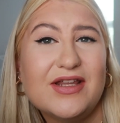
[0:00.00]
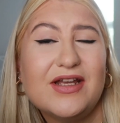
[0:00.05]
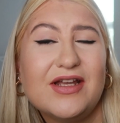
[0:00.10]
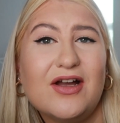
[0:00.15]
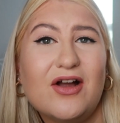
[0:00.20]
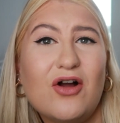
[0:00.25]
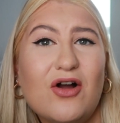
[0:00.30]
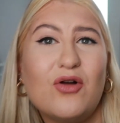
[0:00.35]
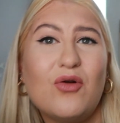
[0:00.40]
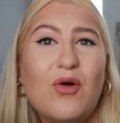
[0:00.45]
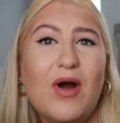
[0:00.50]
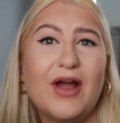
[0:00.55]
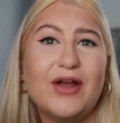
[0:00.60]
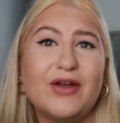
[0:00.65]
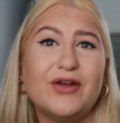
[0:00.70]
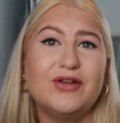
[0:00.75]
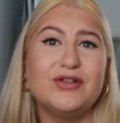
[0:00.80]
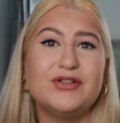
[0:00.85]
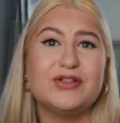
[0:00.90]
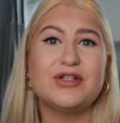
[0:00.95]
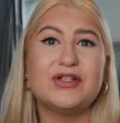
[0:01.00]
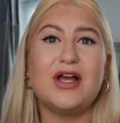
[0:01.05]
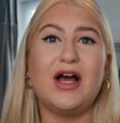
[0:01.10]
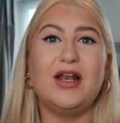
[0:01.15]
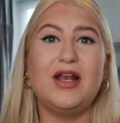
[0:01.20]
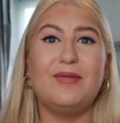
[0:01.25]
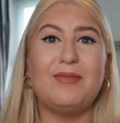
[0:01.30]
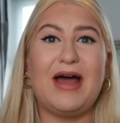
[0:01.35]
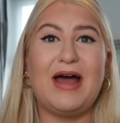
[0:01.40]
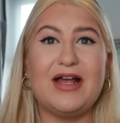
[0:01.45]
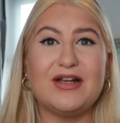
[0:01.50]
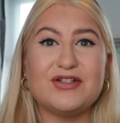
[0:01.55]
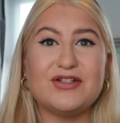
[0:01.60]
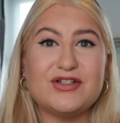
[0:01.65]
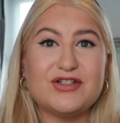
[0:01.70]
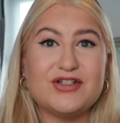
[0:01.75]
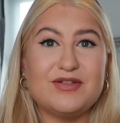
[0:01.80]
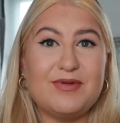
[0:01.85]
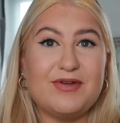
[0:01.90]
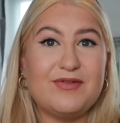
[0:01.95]
I think I got quite a good colour
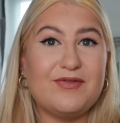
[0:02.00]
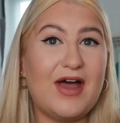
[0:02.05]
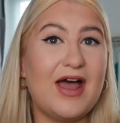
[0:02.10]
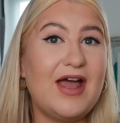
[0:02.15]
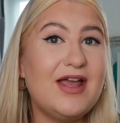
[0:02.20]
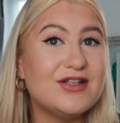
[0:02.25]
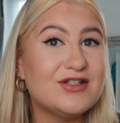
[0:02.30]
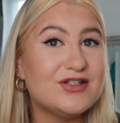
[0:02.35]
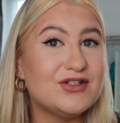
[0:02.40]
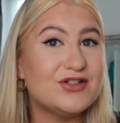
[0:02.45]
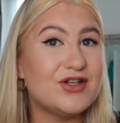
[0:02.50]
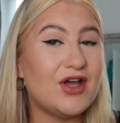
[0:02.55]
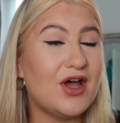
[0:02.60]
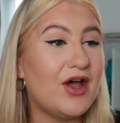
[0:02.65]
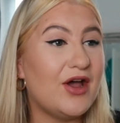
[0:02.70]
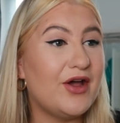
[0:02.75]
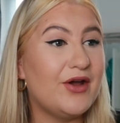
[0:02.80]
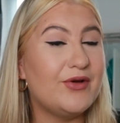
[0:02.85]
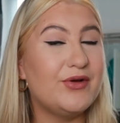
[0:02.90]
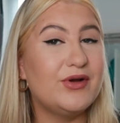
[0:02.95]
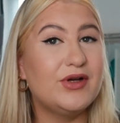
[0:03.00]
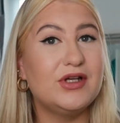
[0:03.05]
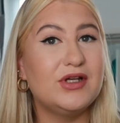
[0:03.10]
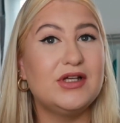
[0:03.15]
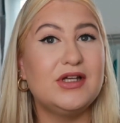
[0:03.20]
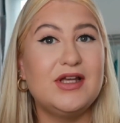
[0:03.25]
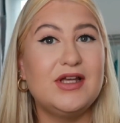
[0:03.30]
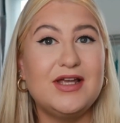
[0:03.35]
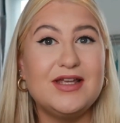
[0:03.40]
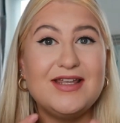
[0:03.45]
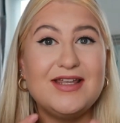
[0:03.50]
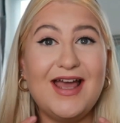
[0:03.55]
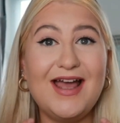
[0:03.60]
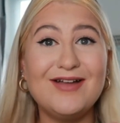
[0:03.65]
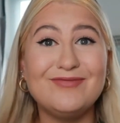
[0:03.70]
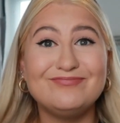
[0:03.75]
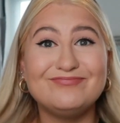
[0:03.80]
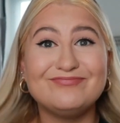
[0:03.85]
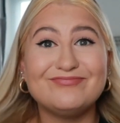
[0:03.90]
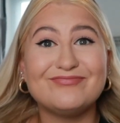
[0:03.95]
match, to be fair. So
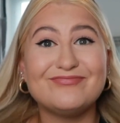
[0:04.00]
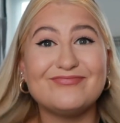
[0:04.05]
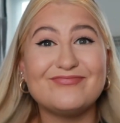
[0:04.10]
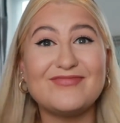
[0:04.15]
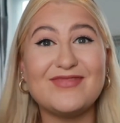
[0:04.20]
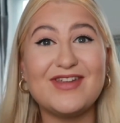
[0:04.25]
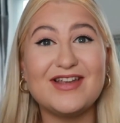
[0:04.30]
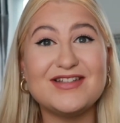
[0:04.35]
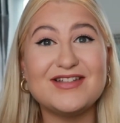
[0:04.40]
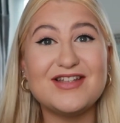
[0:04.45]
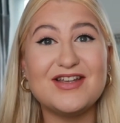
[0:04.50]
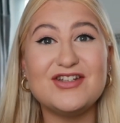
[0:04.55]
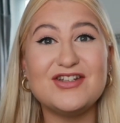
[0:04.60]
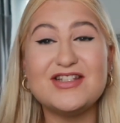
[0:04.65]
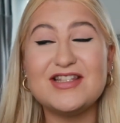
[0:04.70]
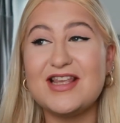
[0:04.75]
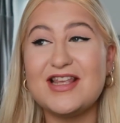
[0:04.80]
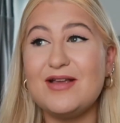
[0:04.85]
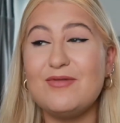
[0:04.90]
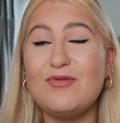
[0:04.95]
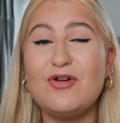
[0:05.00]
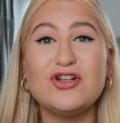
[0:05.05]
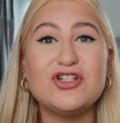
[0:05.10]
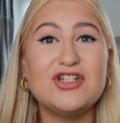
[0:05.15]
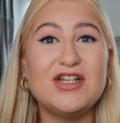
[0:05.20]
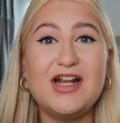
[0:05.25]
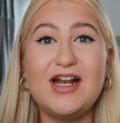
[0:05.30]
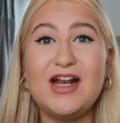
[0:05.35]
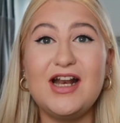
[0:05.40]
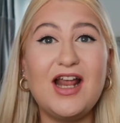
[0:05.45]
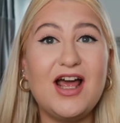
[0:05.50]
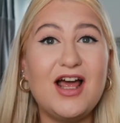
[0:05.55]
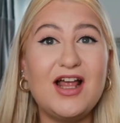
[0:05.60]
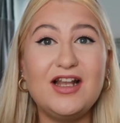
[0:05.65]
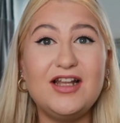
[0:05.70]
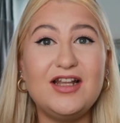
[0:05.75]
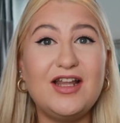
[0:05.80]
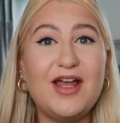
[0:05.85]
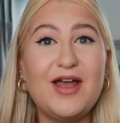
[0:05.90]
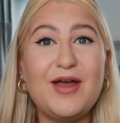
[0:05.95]
yeah, so just keep watching and
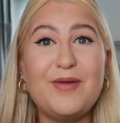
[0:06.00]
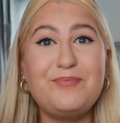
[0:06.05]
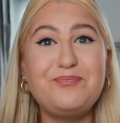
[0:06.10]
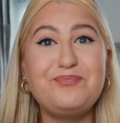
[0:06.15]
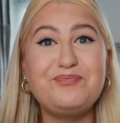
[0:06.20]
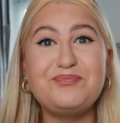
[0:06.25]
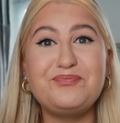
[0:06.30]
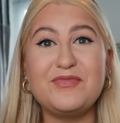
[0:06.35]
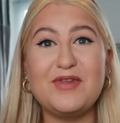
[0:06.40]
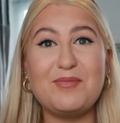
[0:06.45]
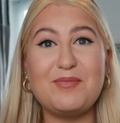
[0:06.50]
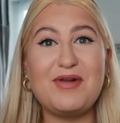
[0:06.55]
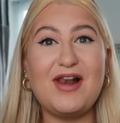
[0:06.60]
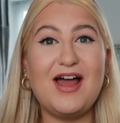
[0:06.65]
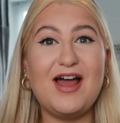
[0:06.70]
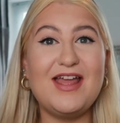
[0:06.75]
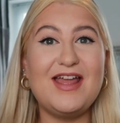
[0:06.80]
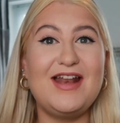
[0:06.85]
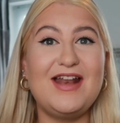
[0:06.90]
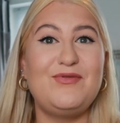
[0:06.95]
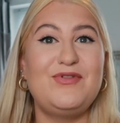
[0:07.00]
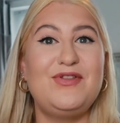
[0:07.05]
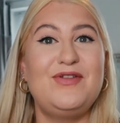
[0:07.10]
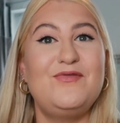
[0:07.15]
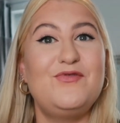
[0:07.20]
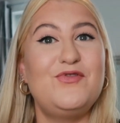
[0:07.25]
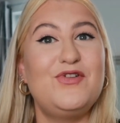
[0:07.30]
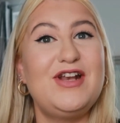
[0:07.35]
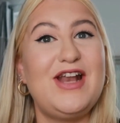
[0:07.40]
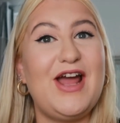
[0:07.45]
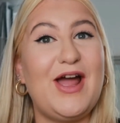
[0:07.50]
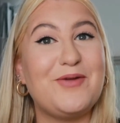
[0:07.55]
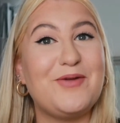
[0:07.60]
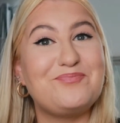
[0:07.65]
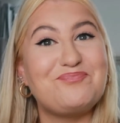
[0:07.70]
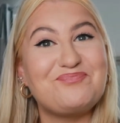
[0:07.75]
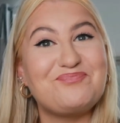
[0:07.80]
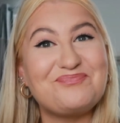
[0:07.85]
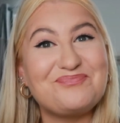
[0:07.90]
I'll apply it and everything for you now.